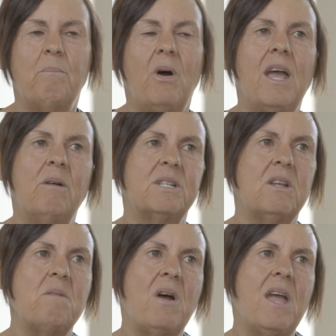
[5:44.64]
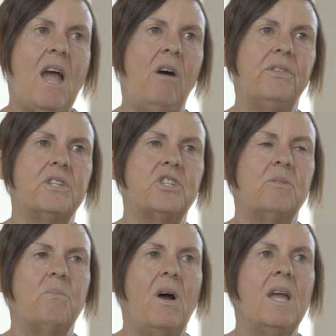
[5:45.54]
it was like my health
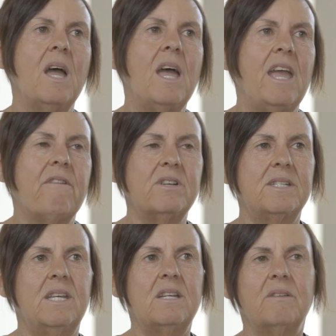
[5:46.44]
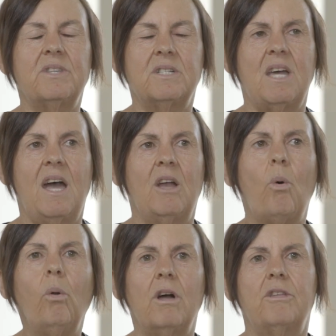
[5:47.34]
issue. Every second of the day,
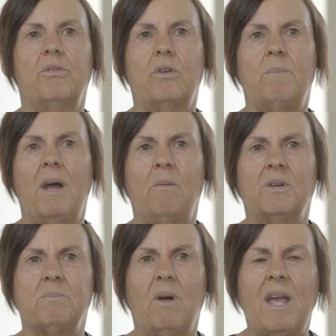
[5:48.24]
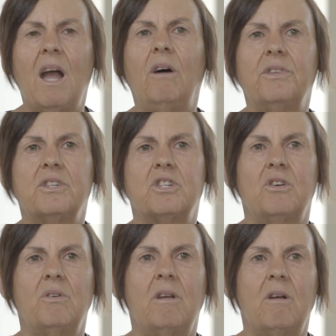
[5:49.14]
all I thought about was my health
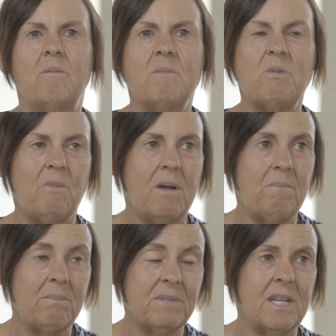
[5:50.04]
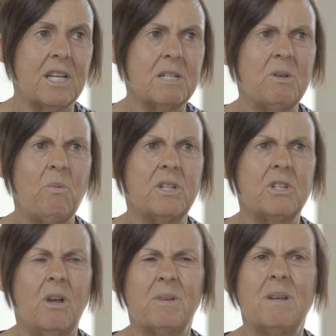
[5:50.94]
issue. And I remember my mum saying to me one
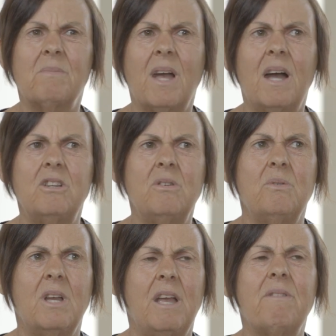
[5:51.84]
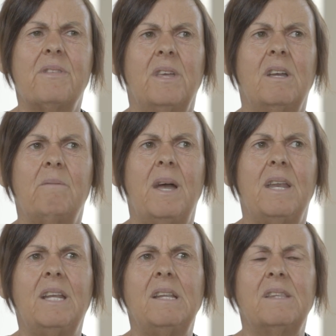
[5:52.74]
time, "Kim, can't you ever think about
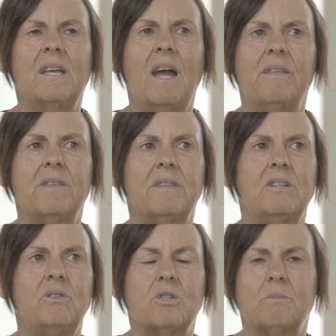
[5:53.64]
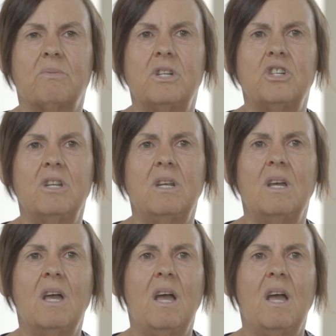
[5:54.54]
anything other than your depression?"